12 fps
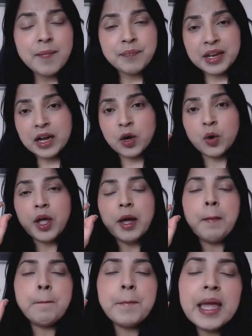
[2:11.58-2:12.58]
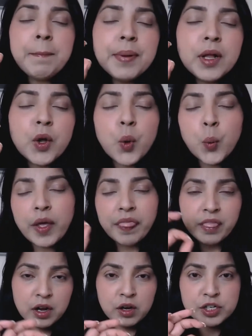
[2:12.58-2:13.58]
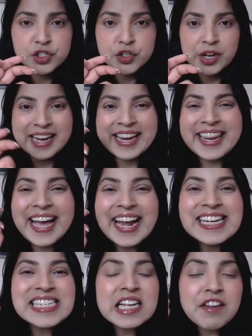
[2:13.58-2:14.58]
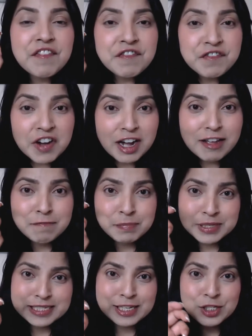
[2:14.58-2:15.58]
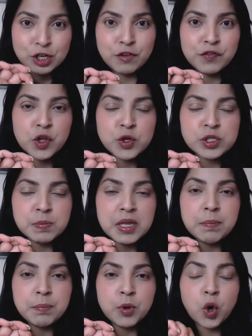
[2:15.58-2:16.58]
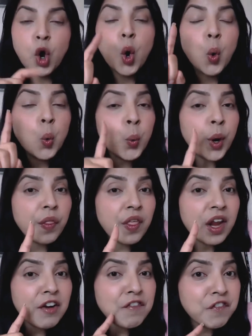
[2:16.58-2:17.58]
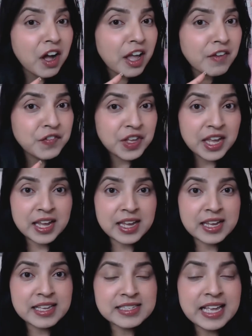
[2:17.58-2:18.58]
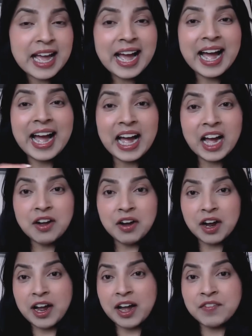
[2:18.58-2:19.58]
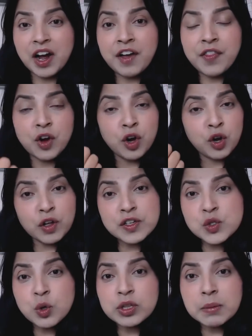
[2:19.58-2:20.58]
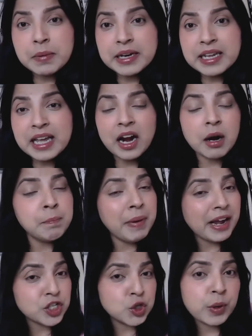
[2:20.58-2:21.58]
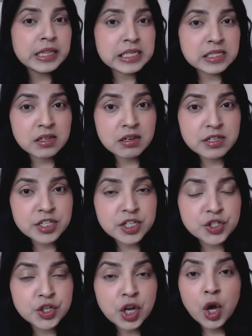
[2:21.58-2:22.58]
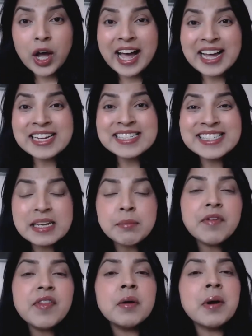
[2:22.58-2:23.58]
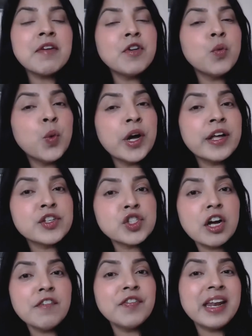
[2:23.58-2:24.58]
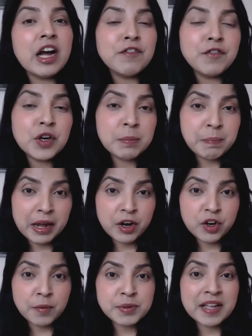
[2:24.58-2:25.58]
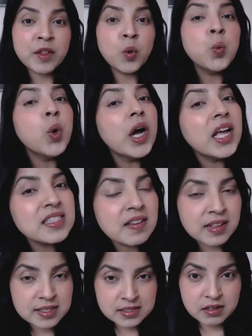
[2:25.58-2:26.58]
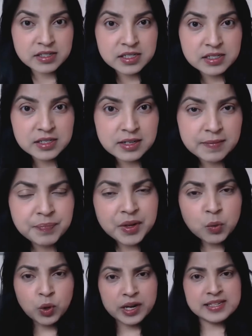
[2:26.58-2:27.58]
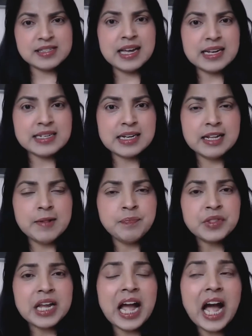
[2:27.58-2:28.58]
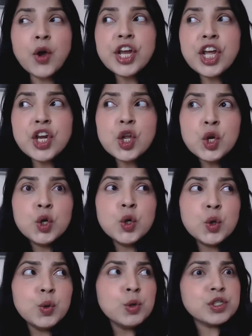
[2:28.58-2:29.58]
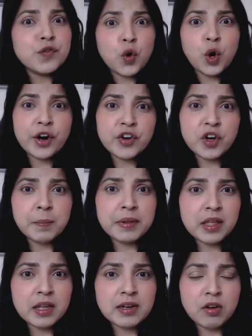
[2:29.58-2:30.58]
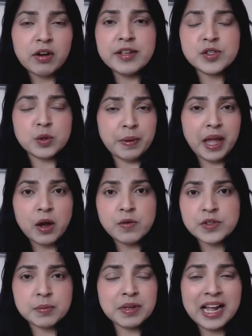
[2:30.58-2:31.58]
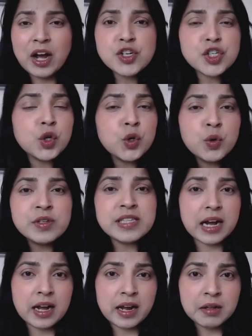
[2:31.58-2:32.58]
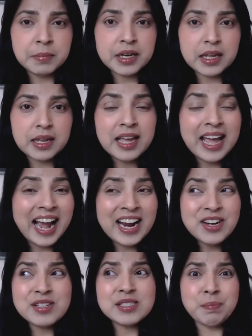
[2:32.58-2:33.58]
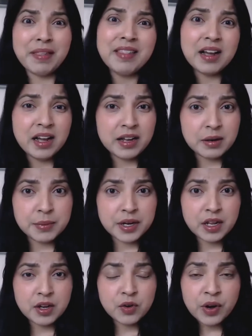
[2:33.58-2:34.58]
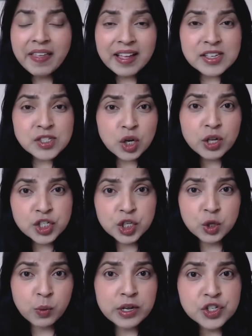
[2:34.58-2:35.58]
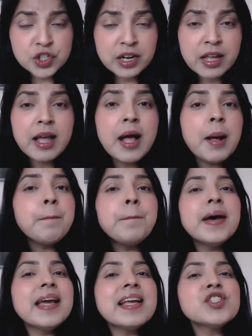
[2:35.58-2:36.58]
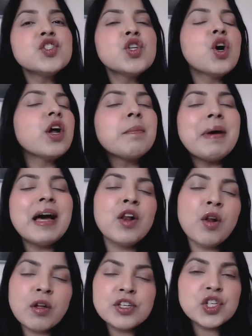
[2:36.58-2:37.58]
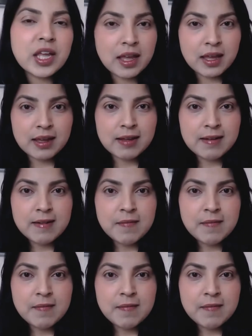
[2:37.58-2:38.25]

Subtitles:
Now, people who win the lottery, 95% of those people within 5 years have either lost all the money, are back to where they started, and some of them are even worse off. They're now fully bankrupt and they're worse than they started. Now, why is that? How can you lose $400 million or pounds? I mean, how do you lose that kind of money? How do you spend that kind of money, right? That's a logical question, but it's not about logic here.